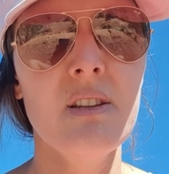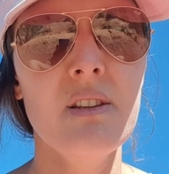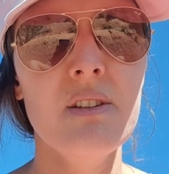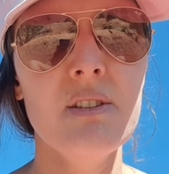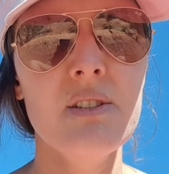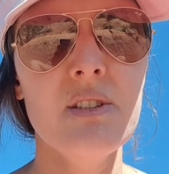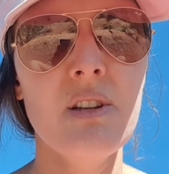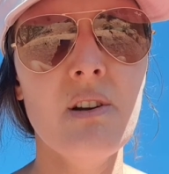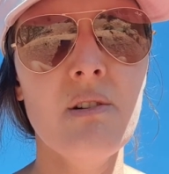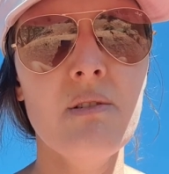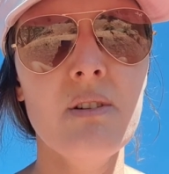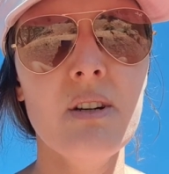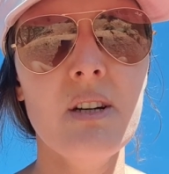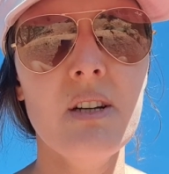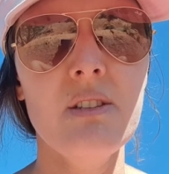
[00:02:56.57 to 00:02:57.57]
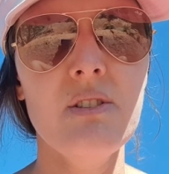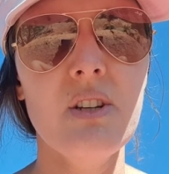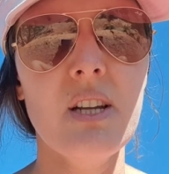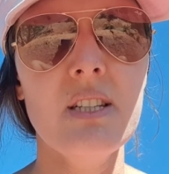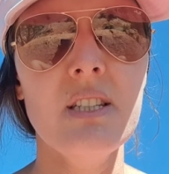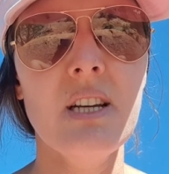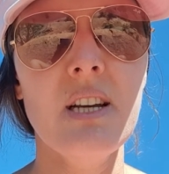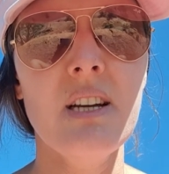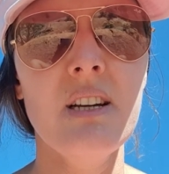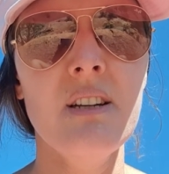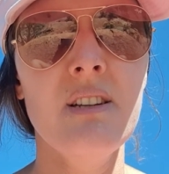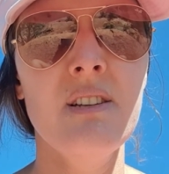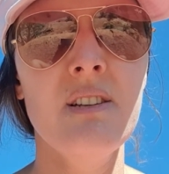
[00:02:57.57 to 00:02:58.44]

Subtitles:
there's no agenda